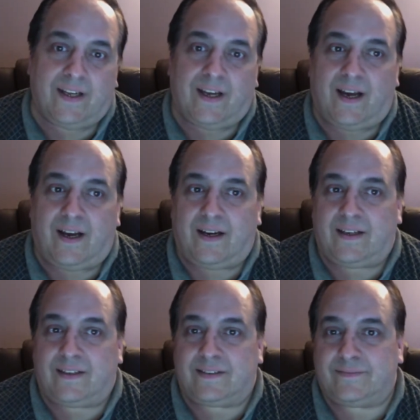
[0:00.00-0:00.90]

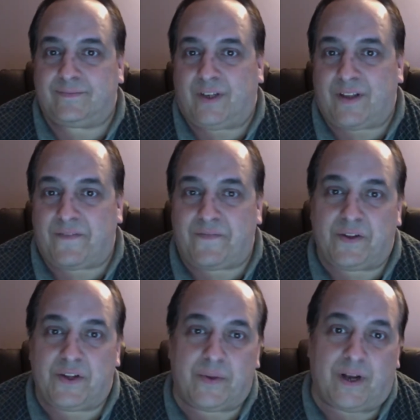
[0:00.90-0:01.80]
You know, they fill
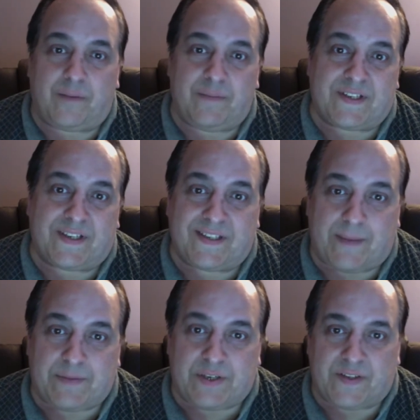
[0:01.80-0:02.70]
you in on
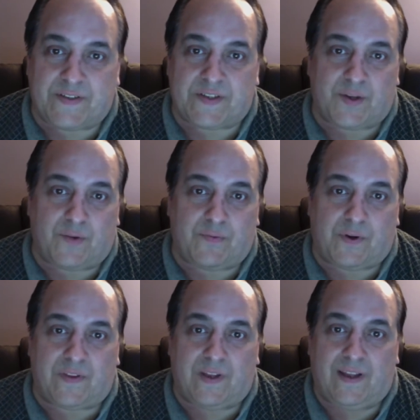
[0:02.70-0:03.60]
misconceptions and so forth.